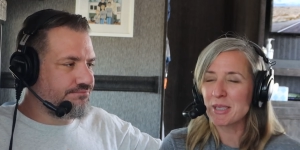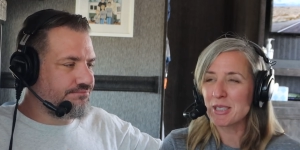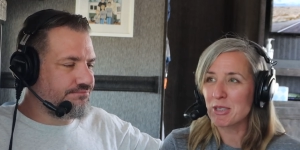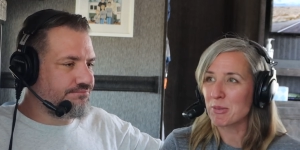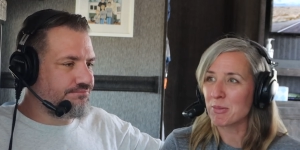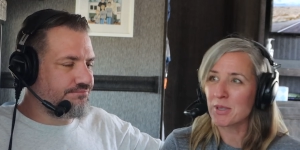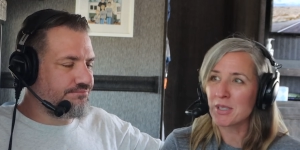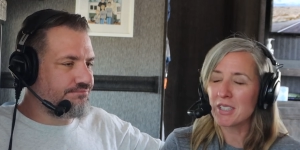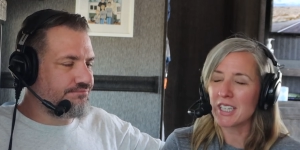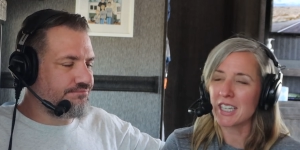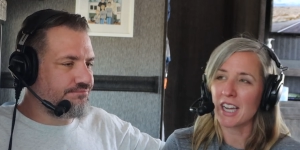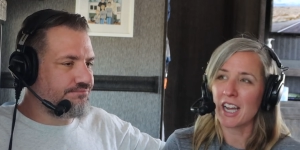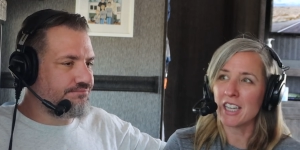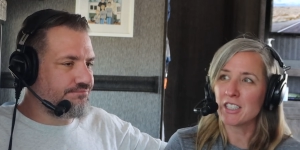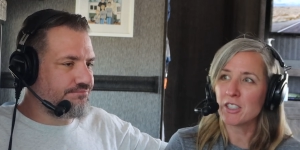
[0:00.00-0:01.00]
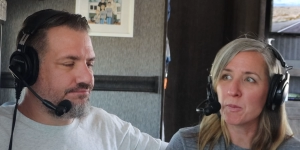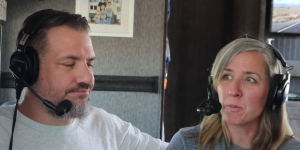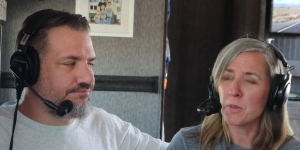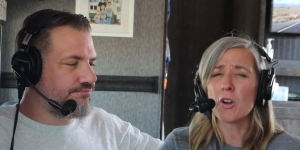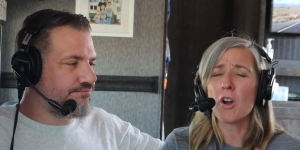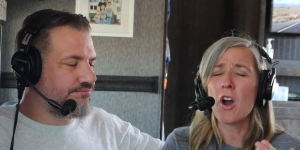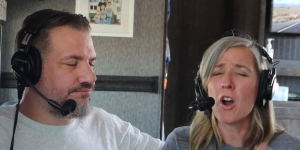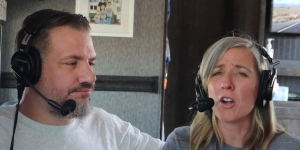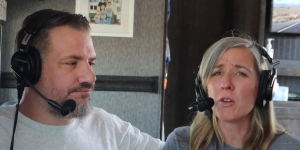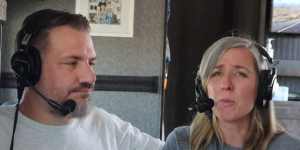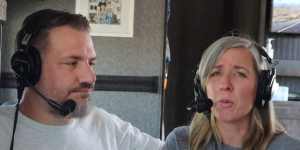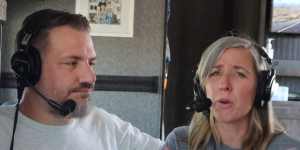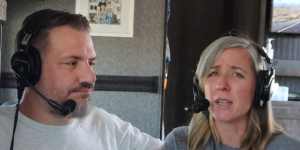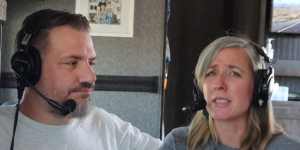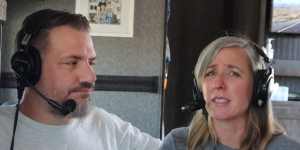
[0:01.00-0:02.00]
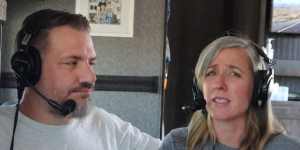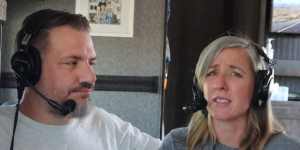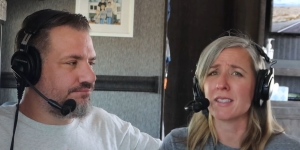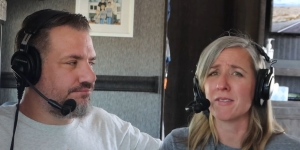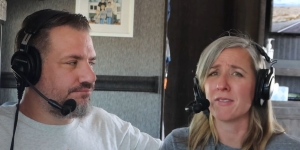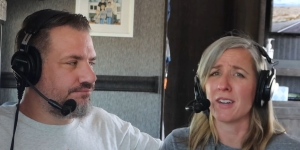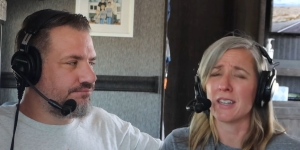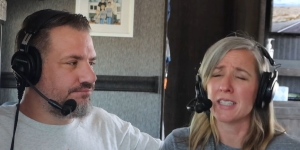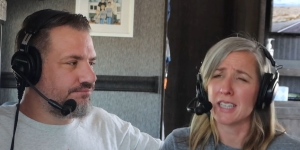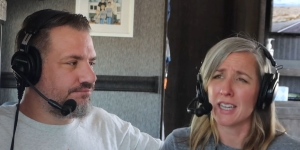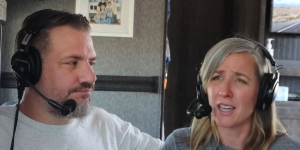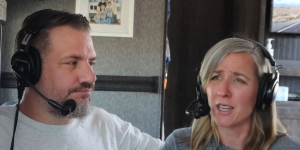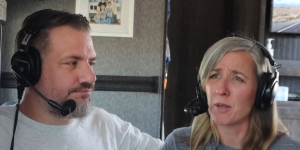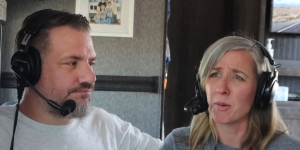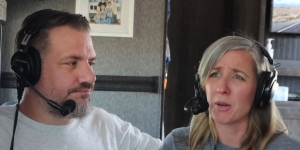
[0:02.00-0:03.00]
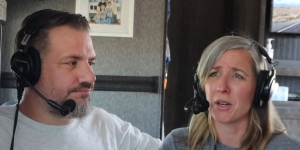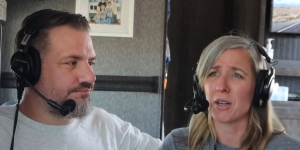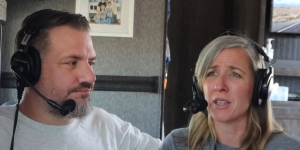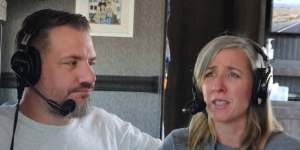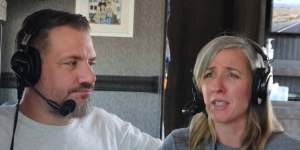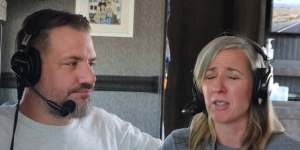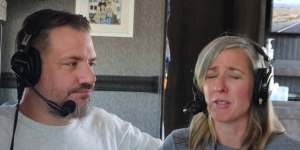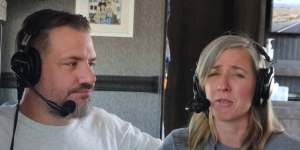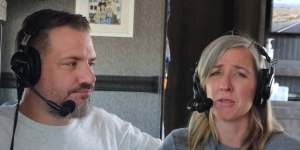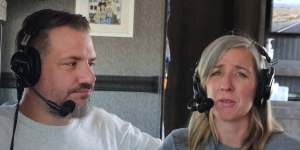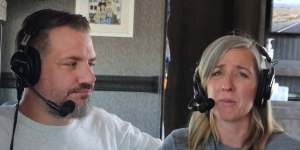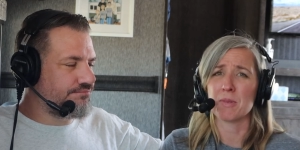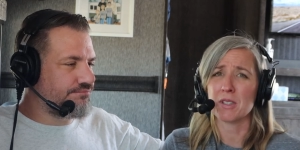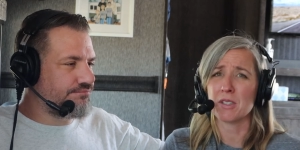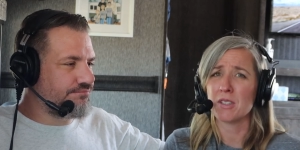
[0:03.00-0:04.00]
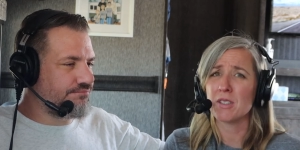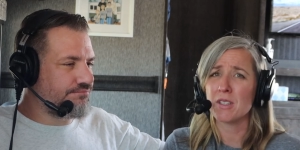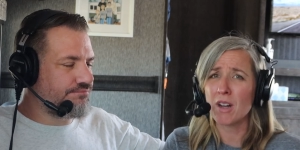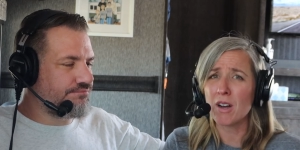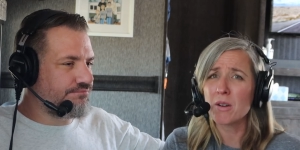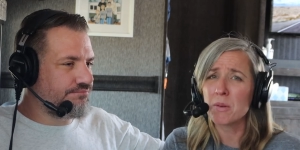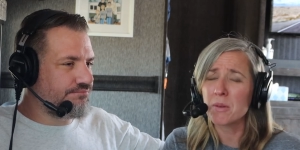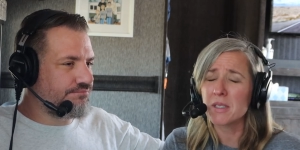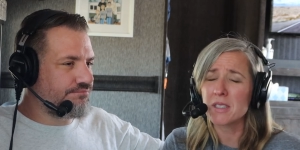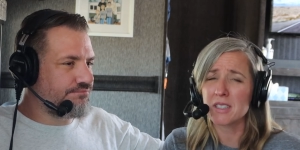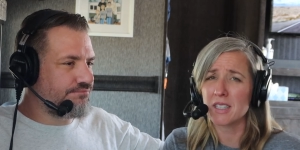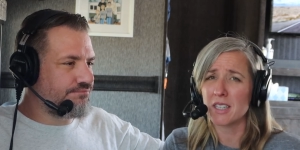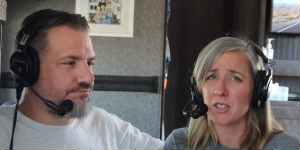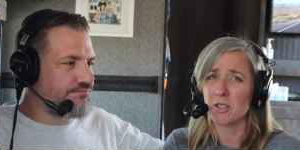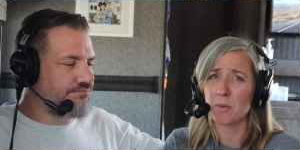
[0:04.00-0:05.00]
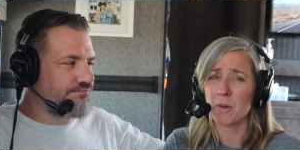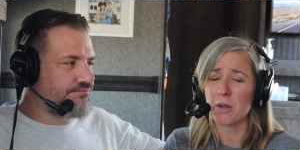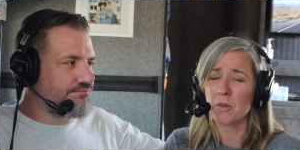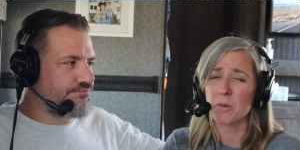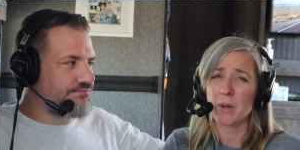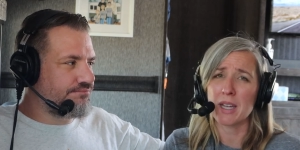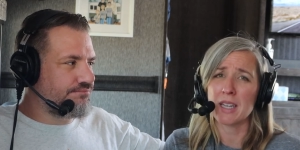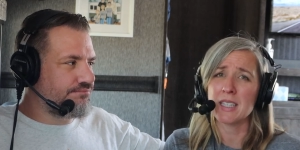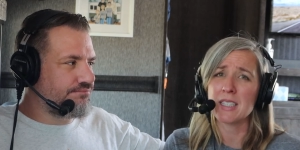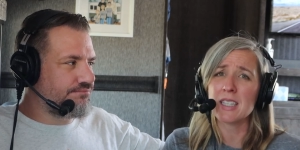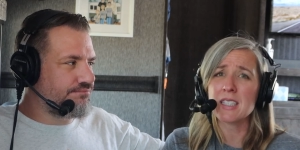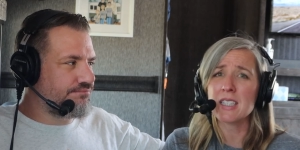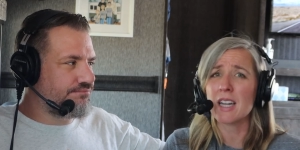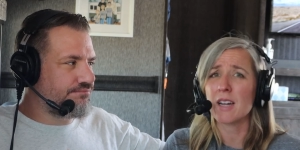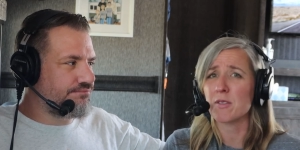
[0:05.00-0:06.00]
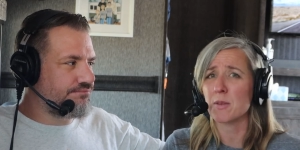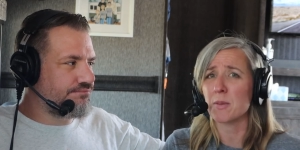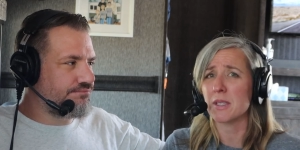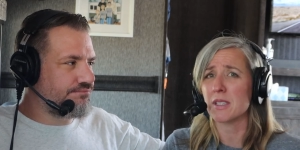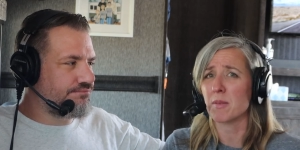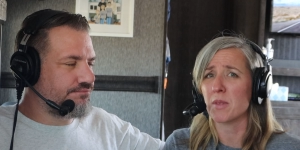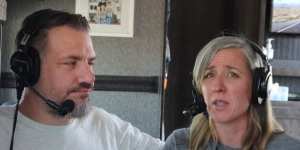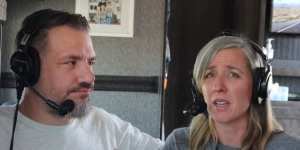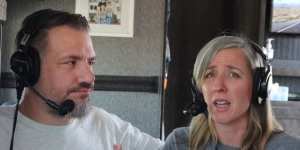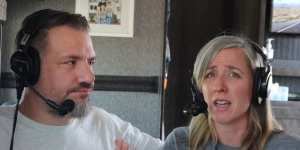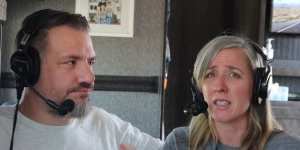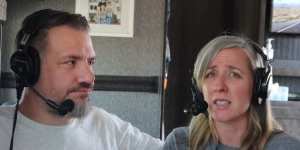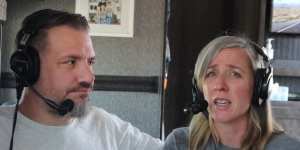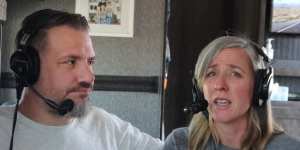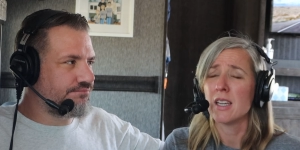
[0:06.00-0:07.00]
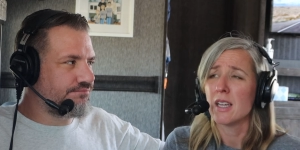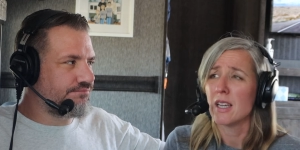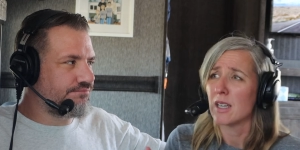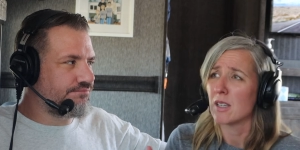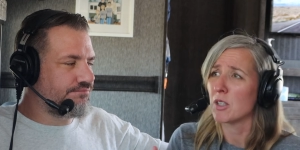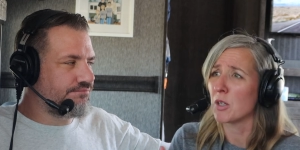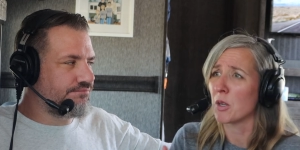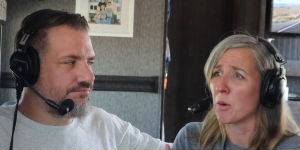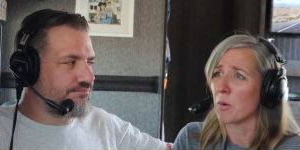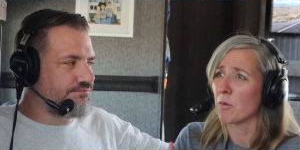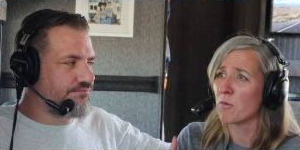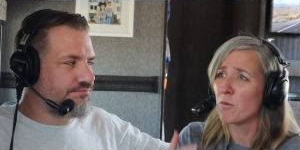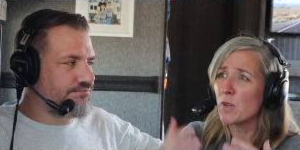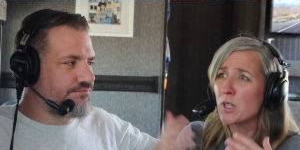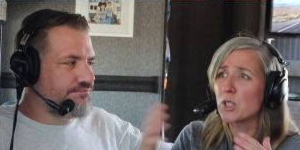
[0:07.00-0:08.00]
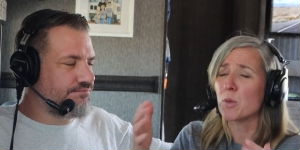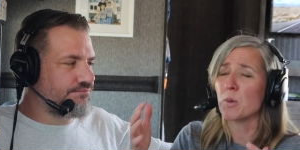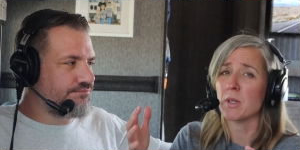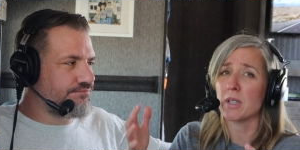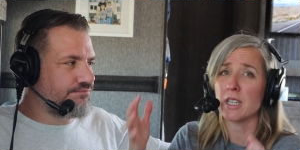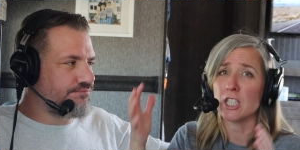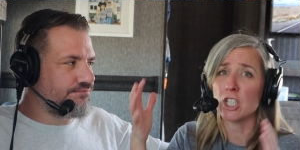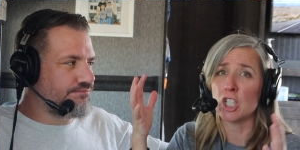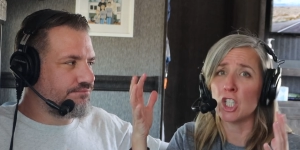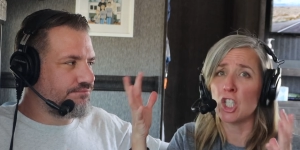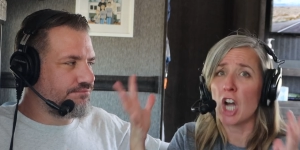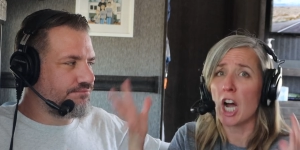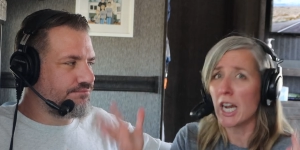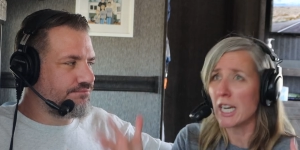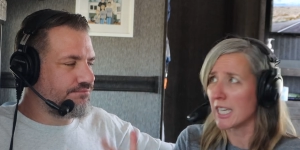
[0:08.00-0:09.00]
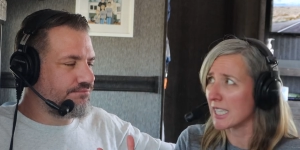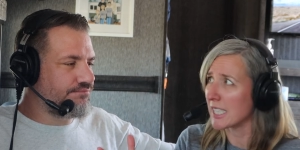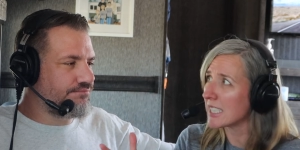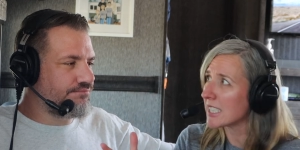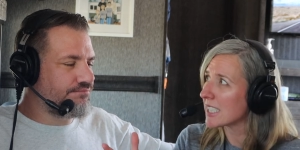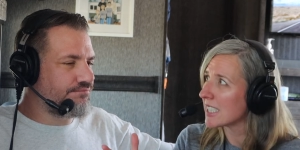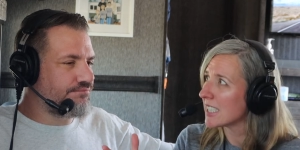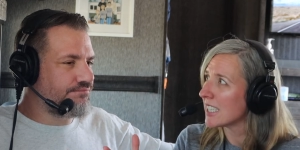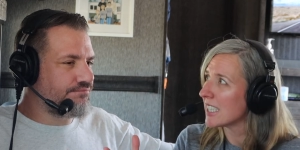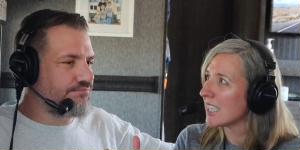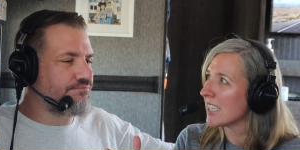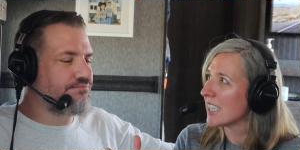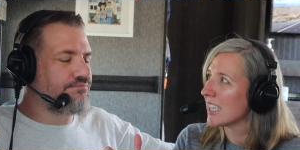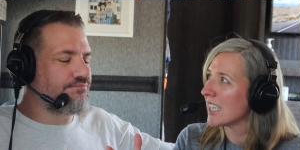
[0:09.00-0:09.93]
Speaker 1: it was thrilling. I, you're hard pressed to find anywhere in Yellowstone that's not going to take your breath away. And it doesn't have to be something as, you know, visually giant